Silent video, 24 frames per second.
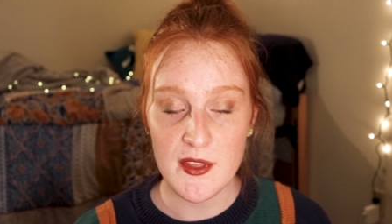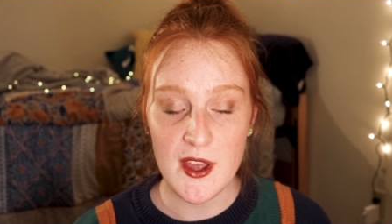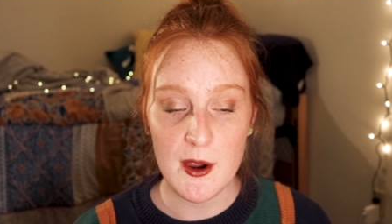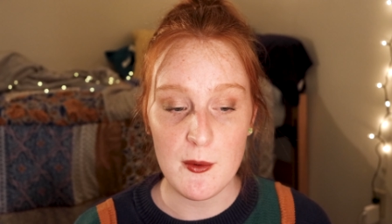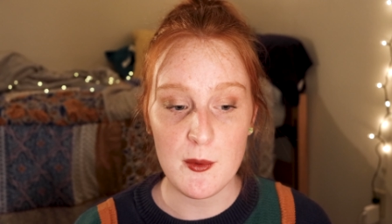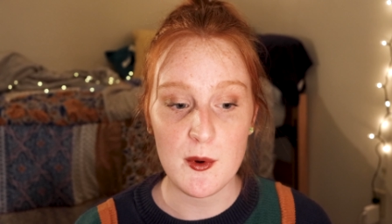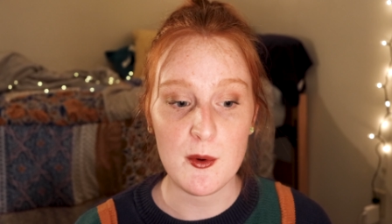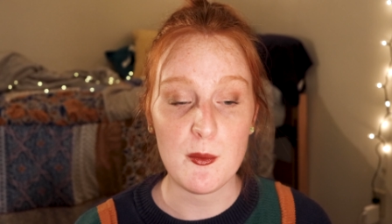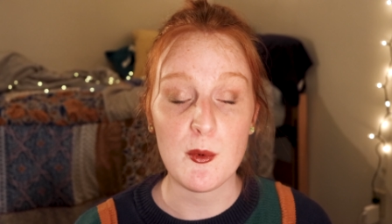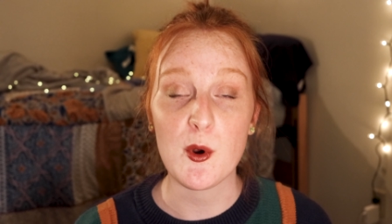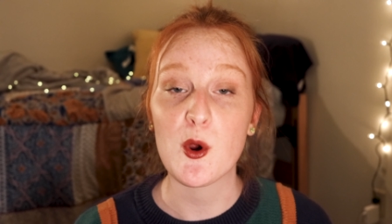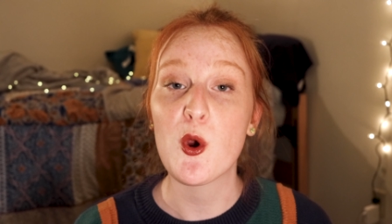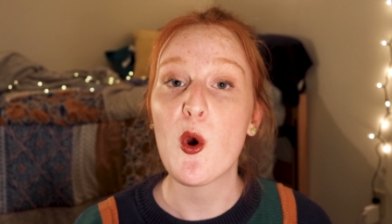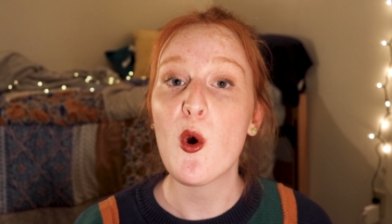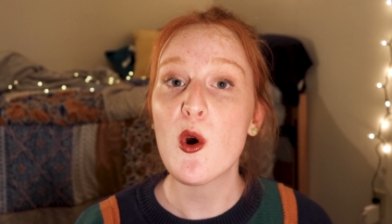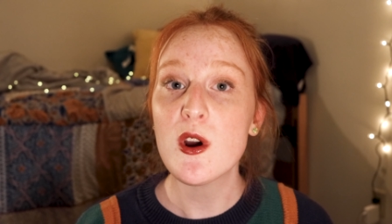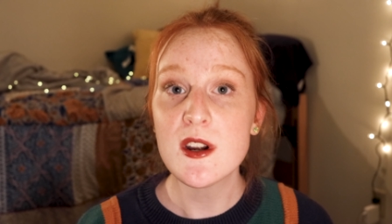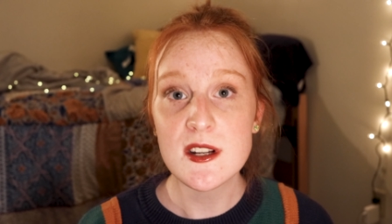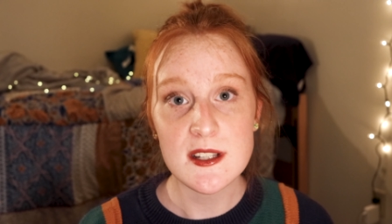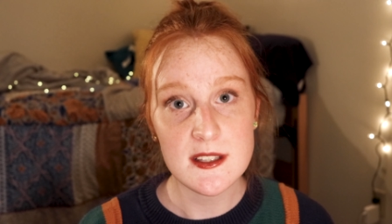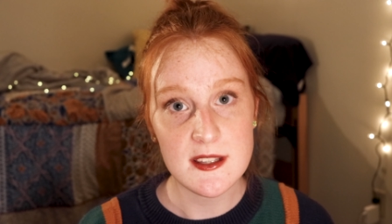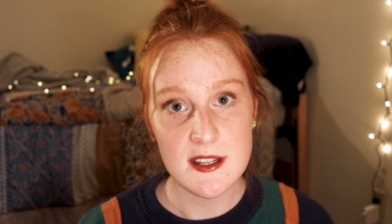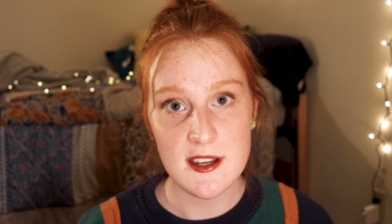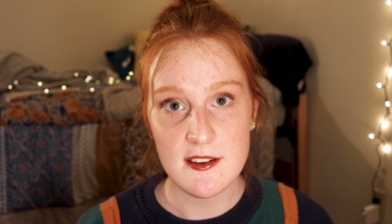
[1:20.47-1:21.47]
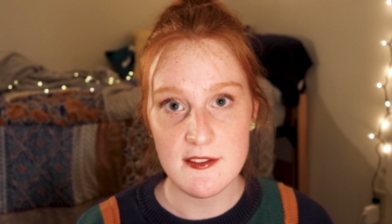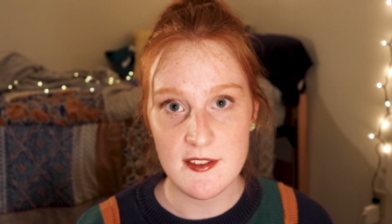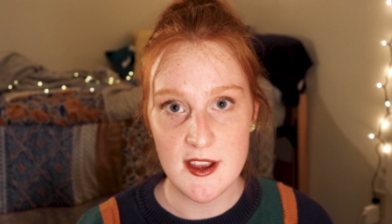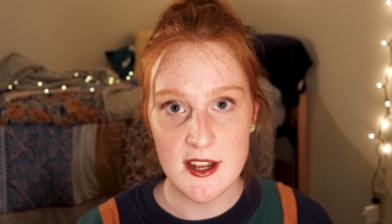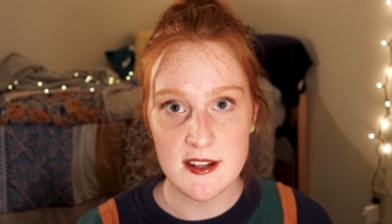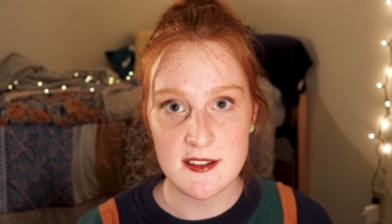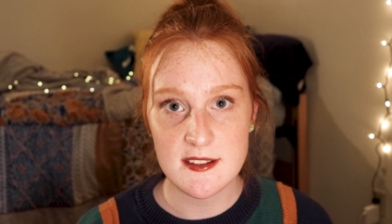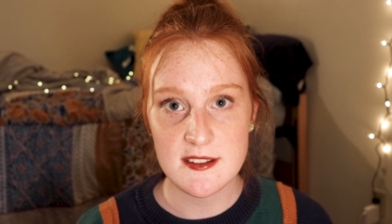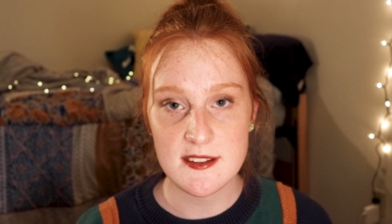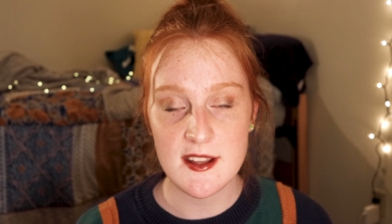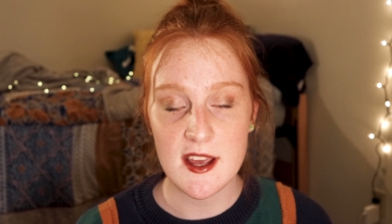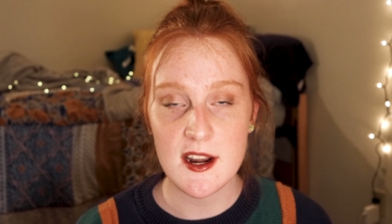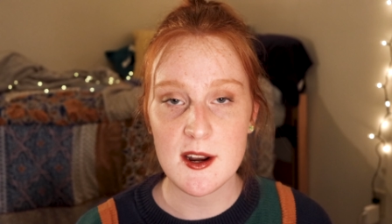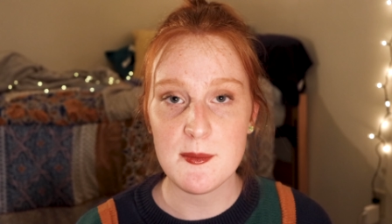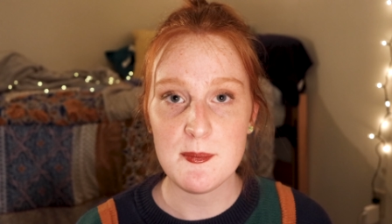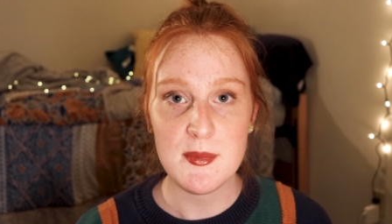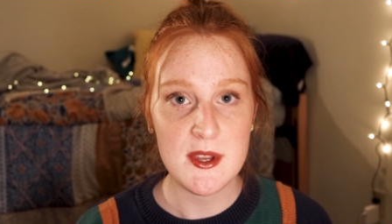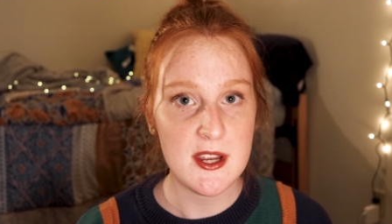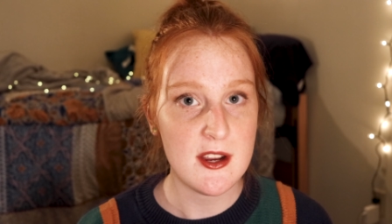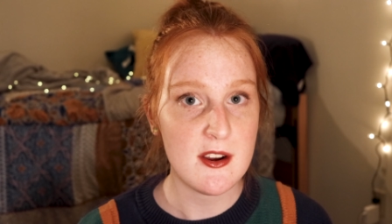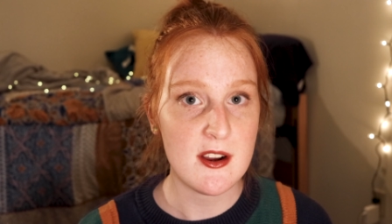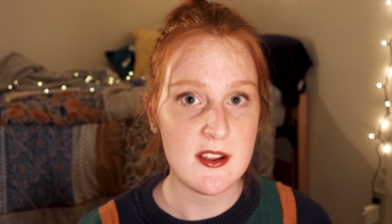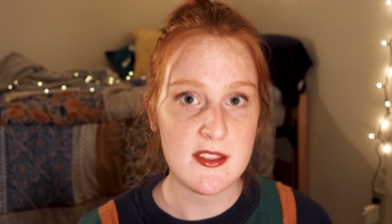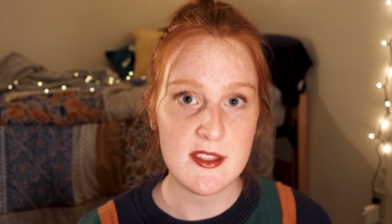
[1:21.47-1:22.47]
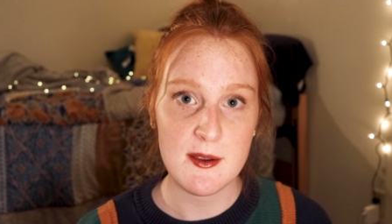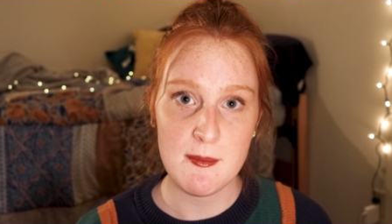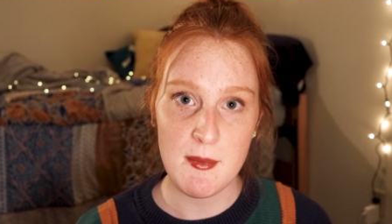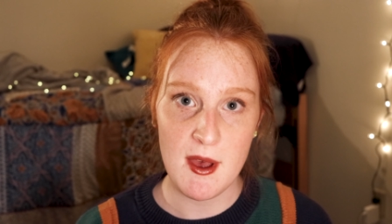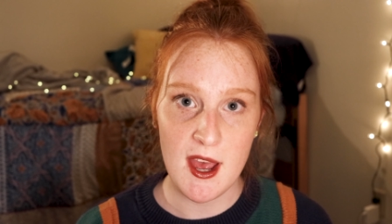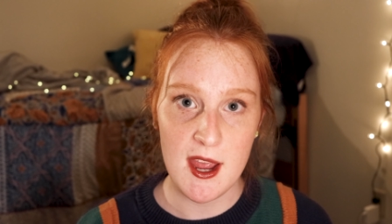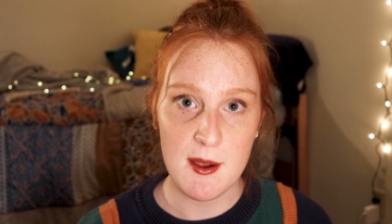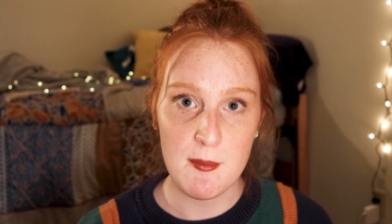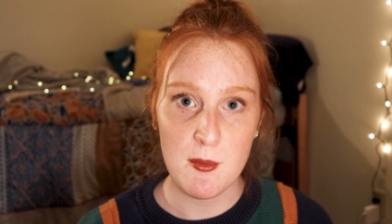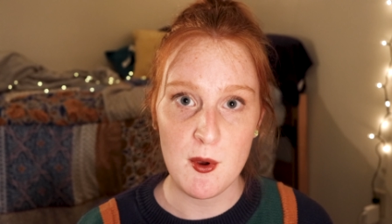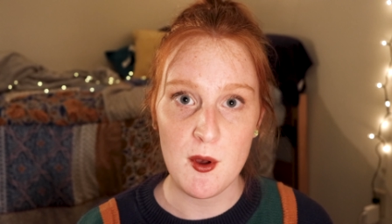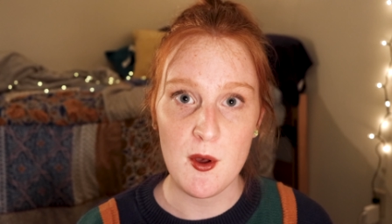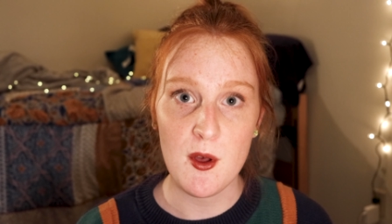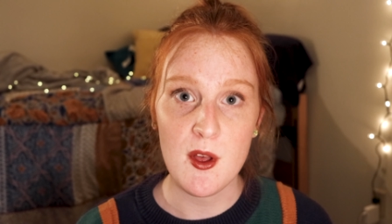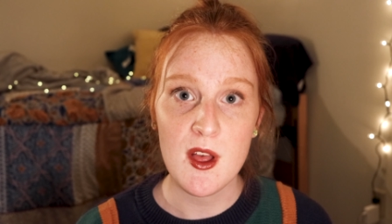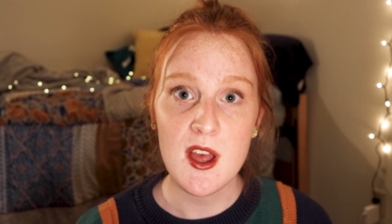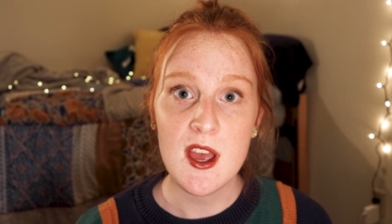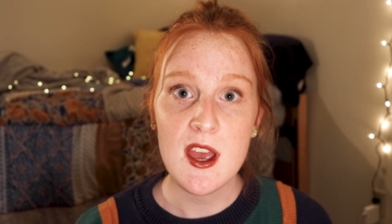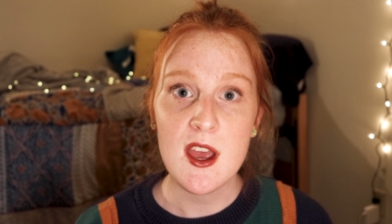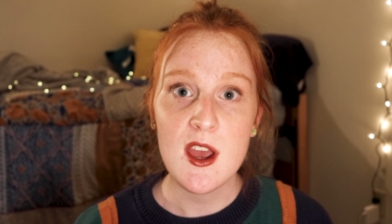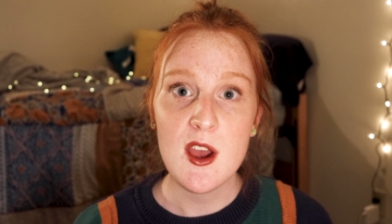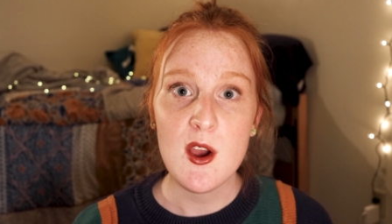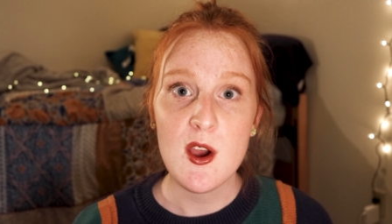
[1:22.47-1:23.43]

that were recording the events that appear in the Bible